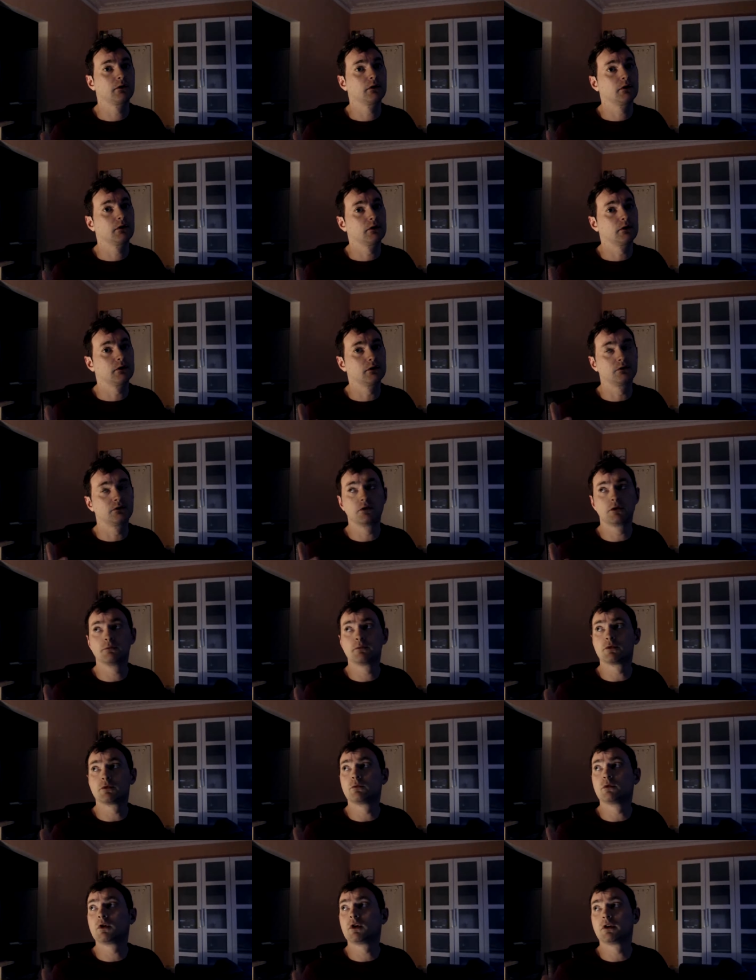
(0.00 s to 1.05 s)
Number
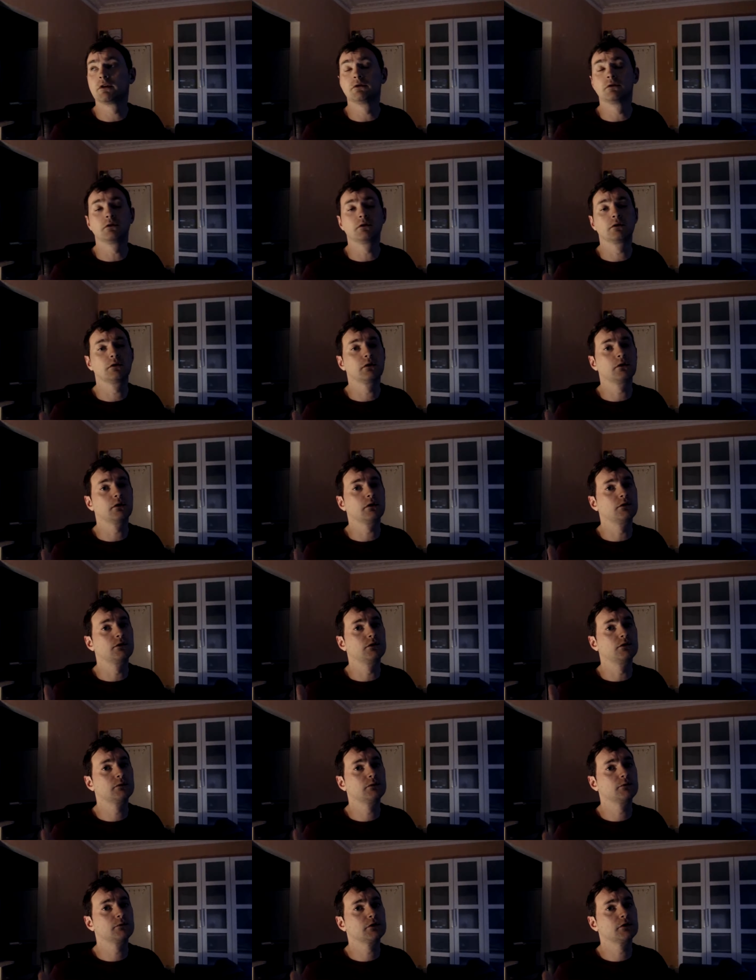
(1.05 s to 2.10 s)
one,
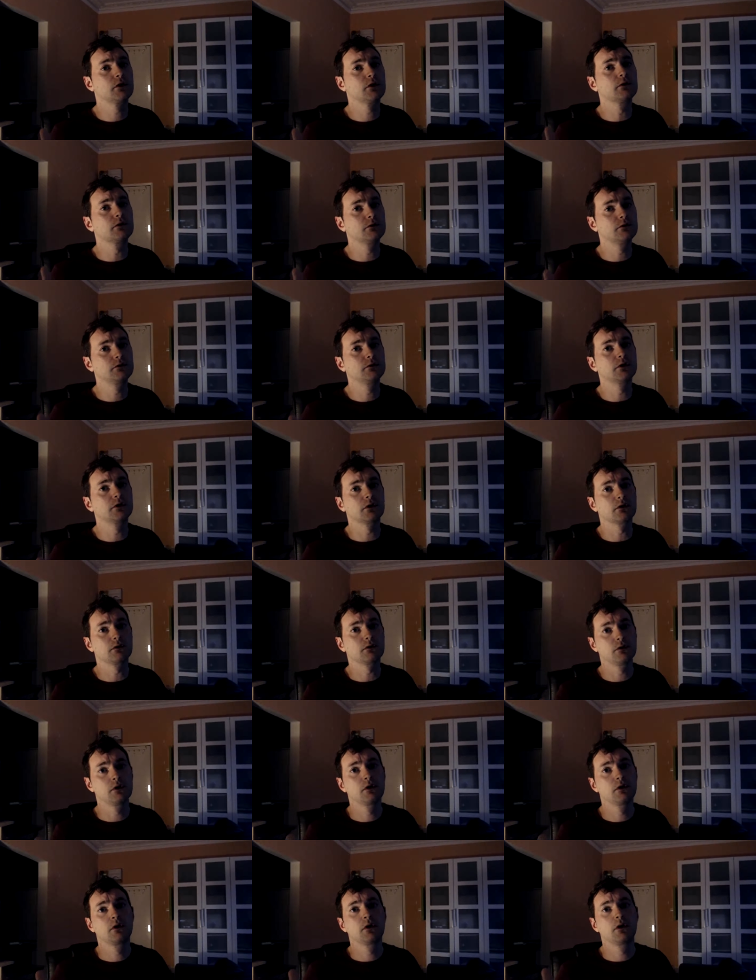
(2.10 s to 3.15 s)
numero uno,
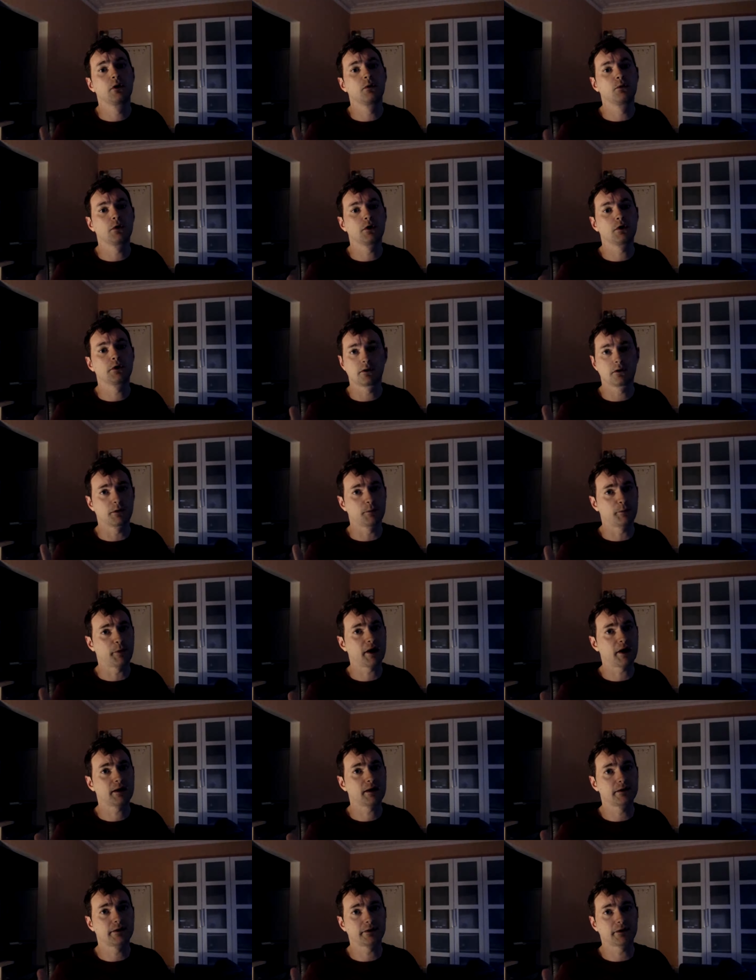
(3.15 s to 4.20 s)
was the
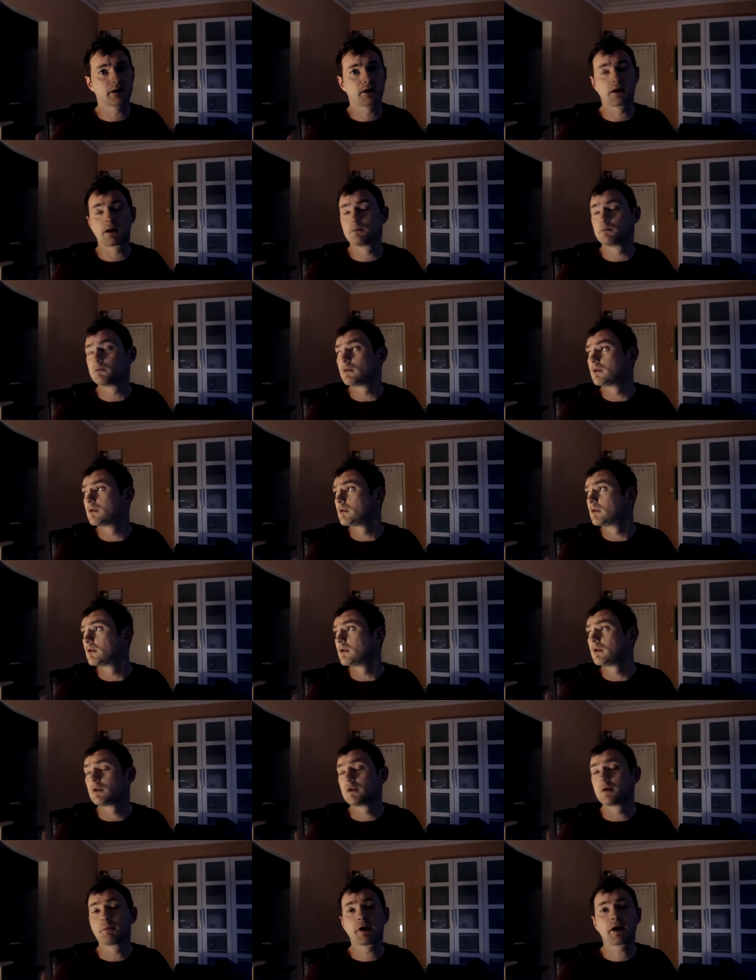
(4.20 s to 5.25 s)
Palace game.
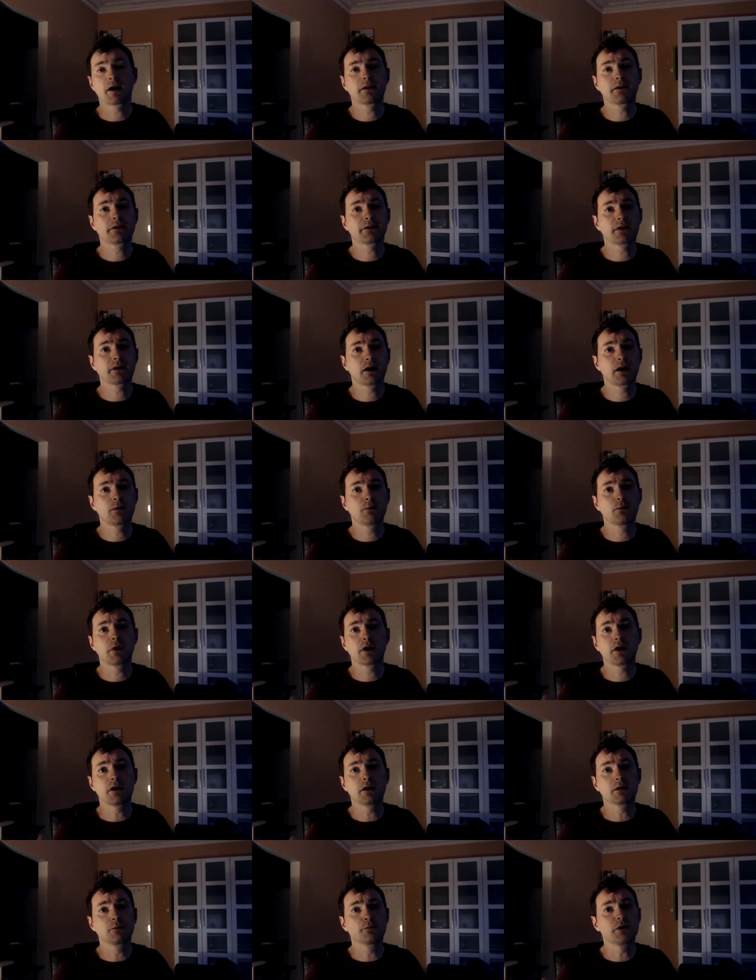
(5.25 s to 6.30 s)
The Palace game where he
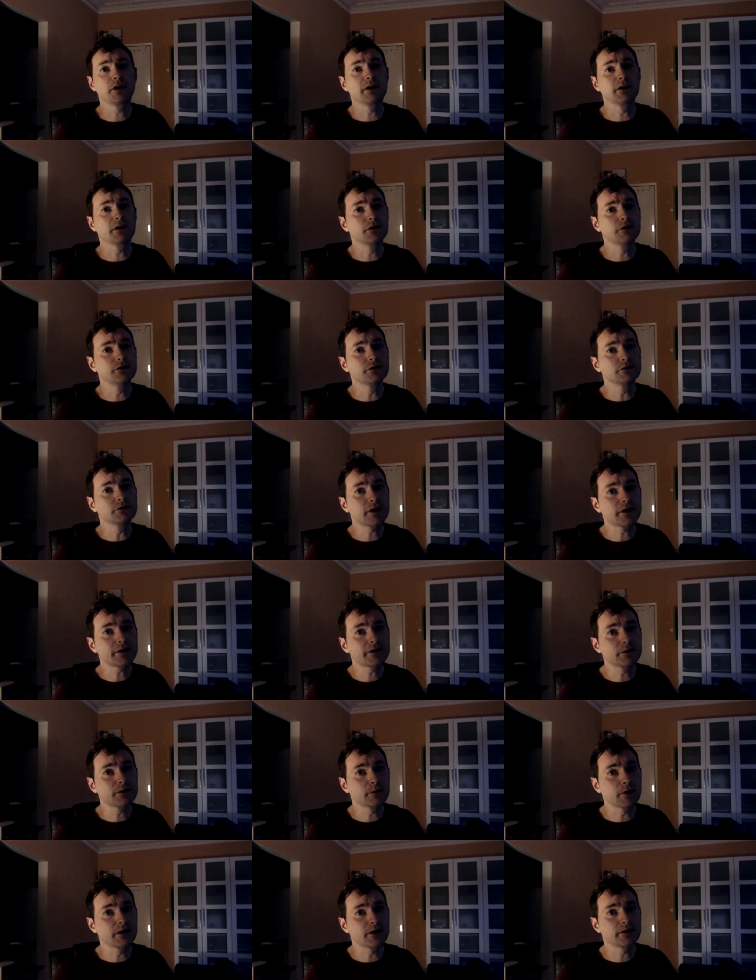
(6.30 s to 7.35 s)
completely
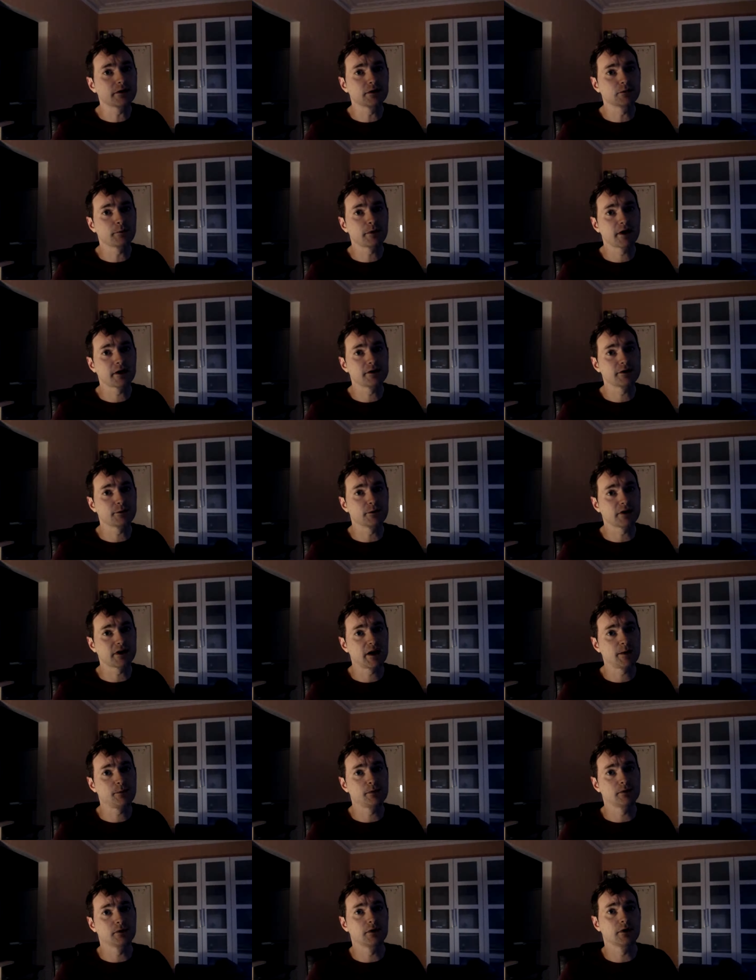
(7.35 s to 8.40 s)
underestimated what Palace were
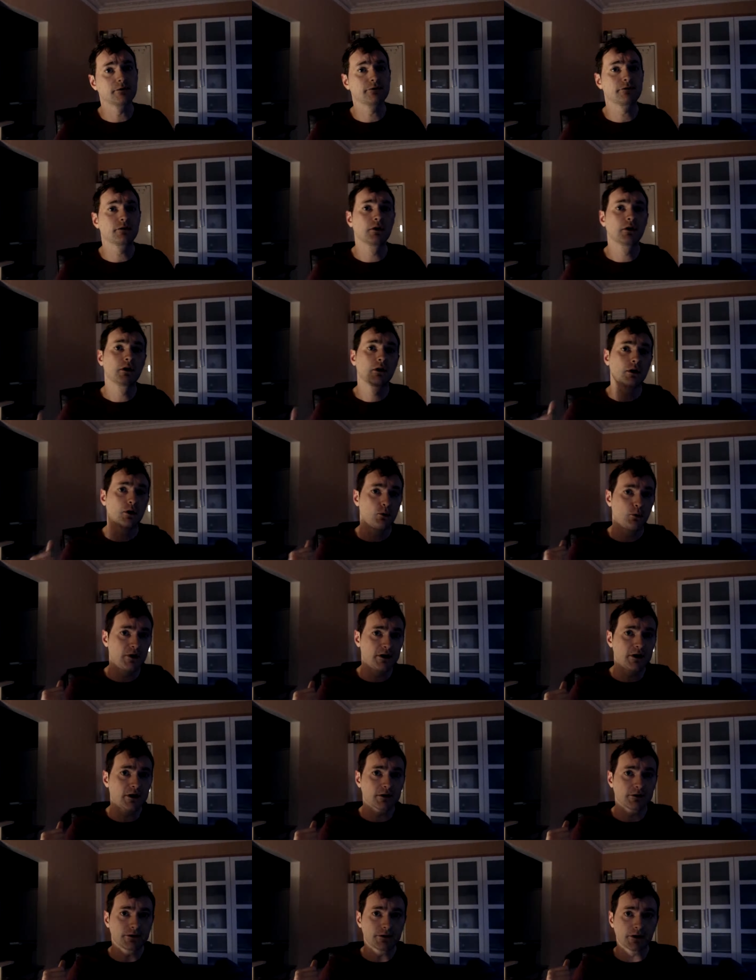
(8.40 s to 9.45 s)
capable of. We
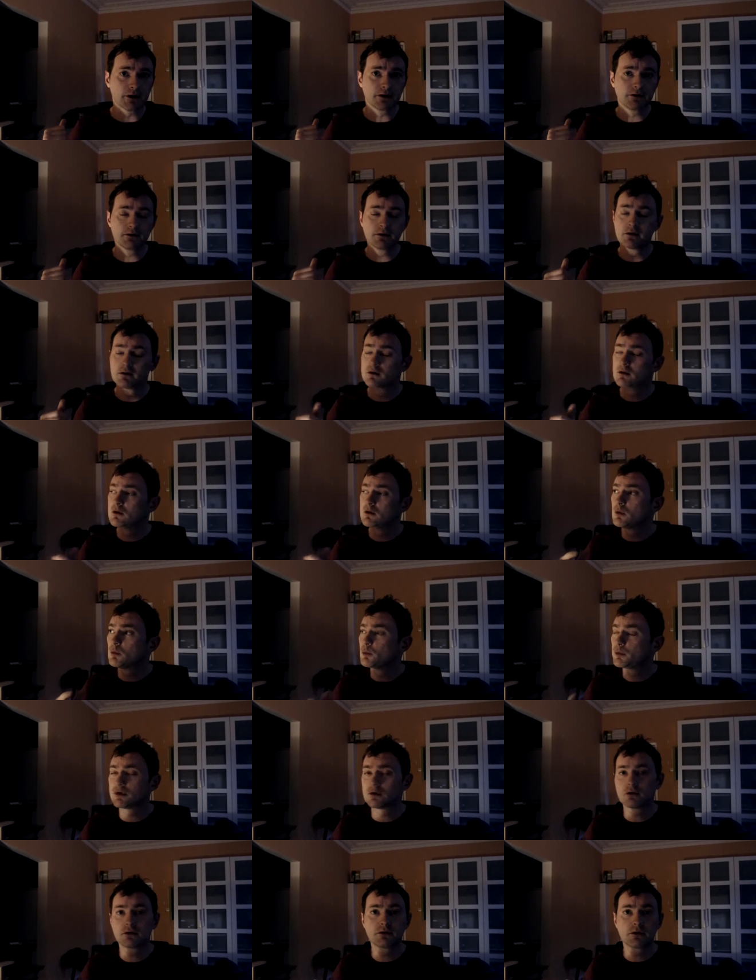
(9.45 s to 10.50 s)
got done. We
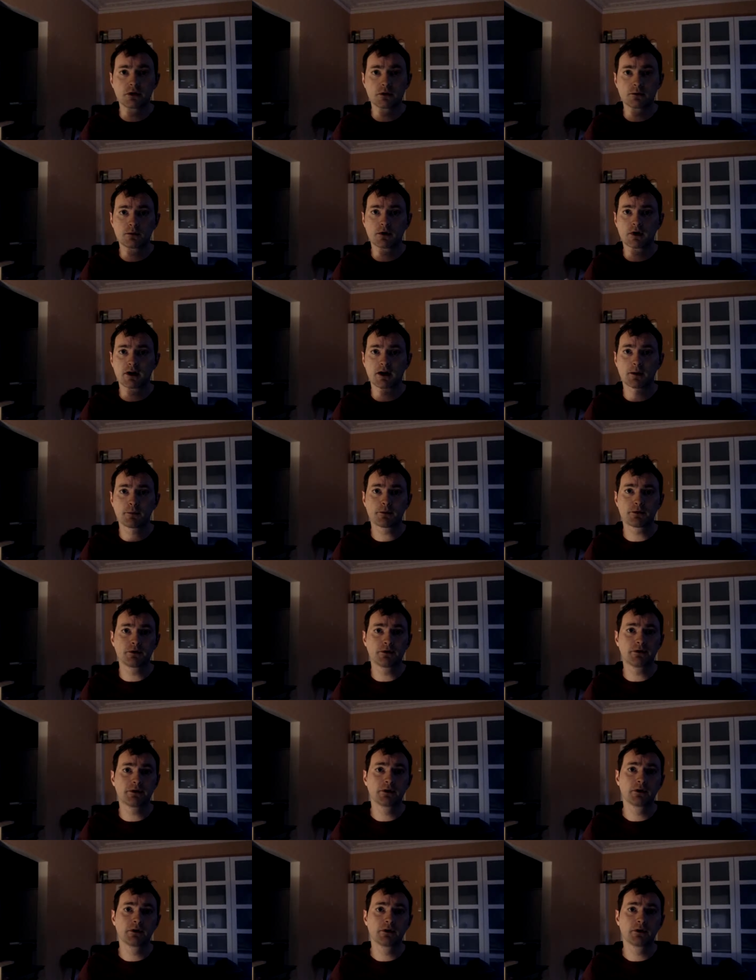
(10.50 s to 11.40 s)
all know what happened.